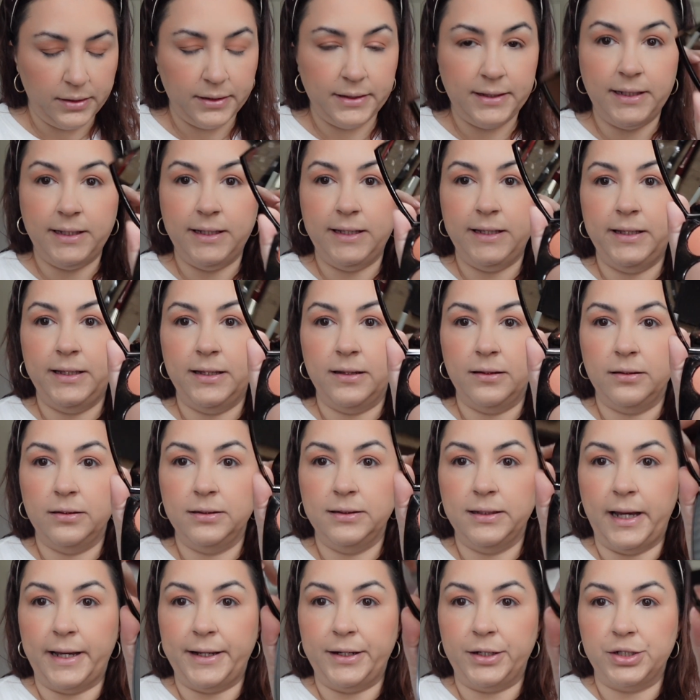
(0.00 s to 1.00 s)
the
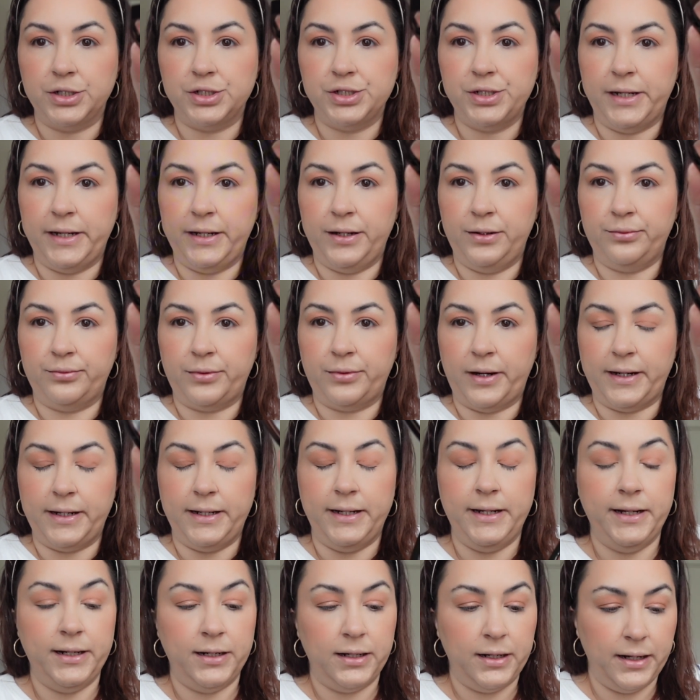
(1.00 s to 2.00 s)
lighter shade right
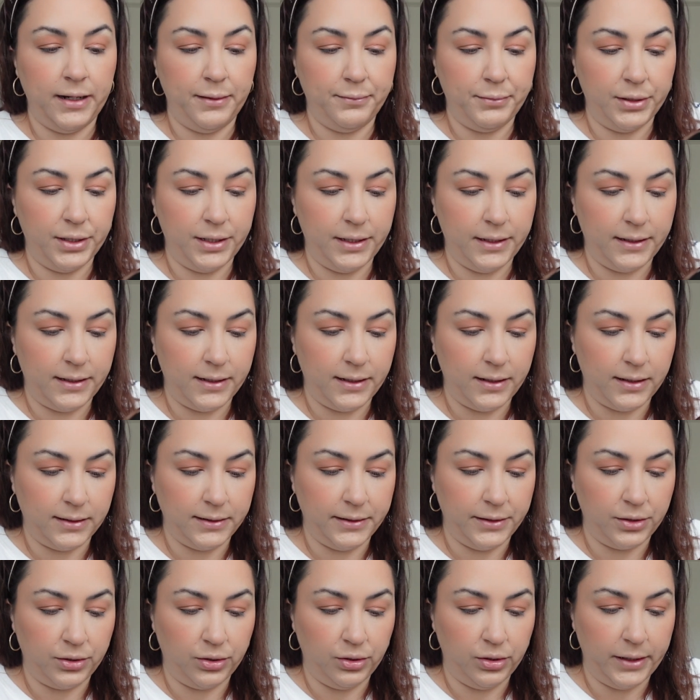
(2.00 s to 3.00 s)
here and put in a
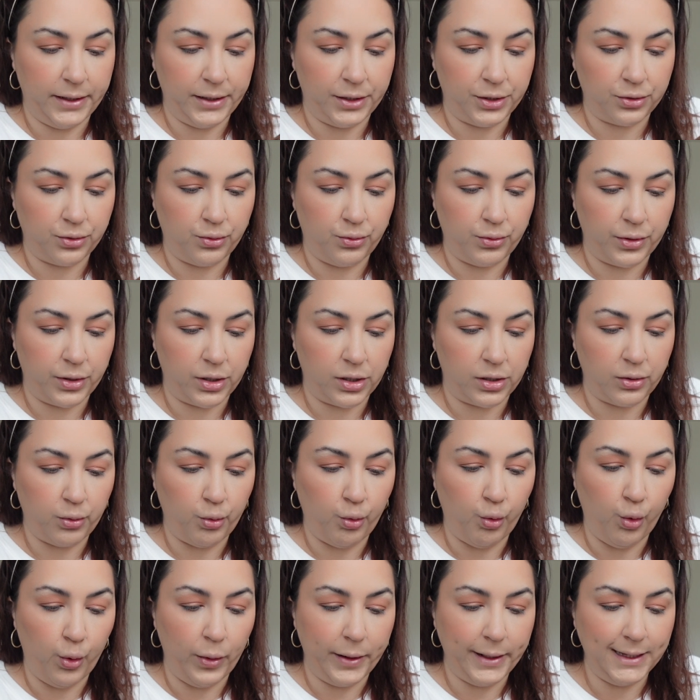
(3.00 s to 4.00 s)
little inner corner
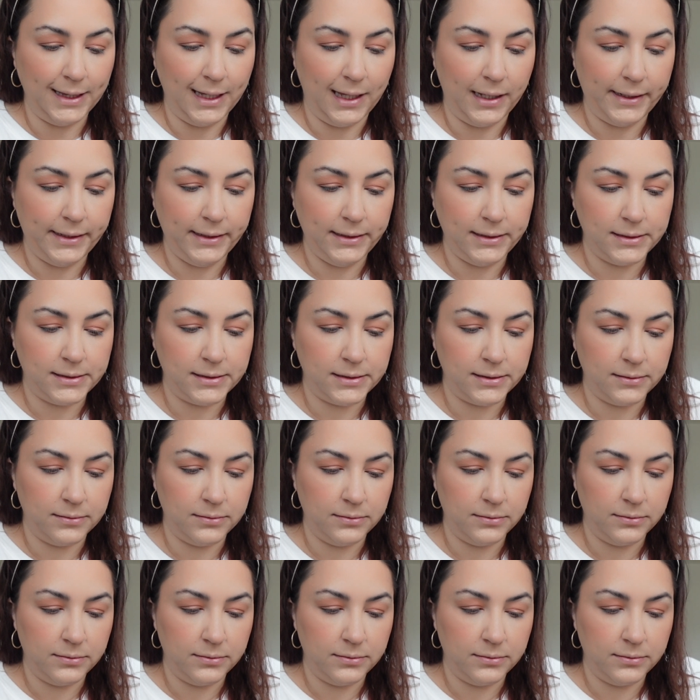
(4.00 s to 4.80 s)
highlight.